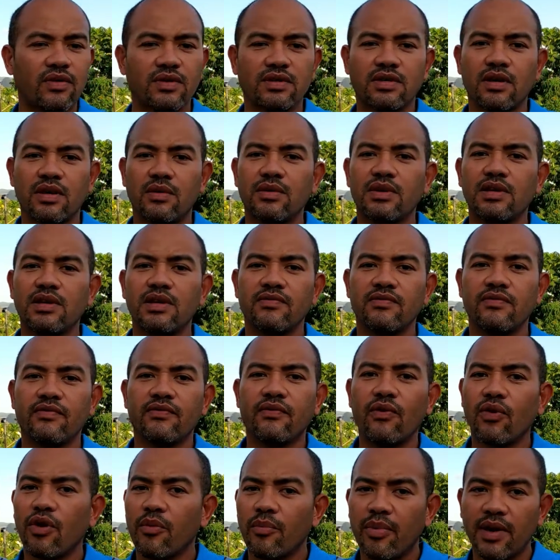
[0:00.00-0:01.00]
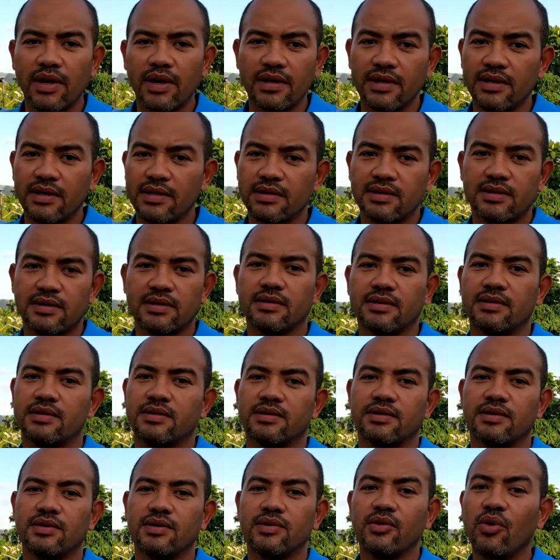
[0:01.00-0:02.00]
custom with even four panels,
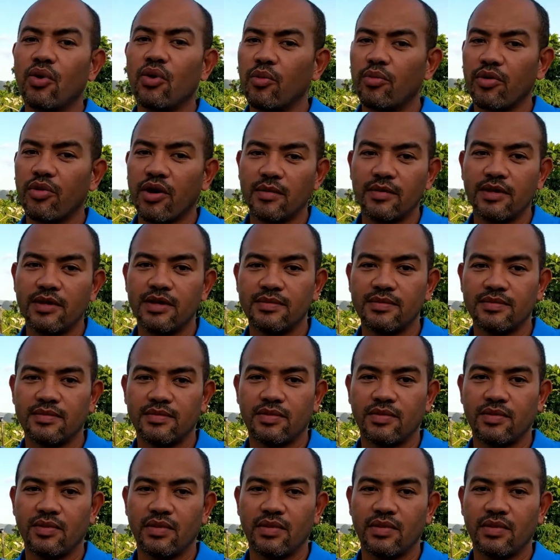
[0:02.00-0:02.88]
no problem,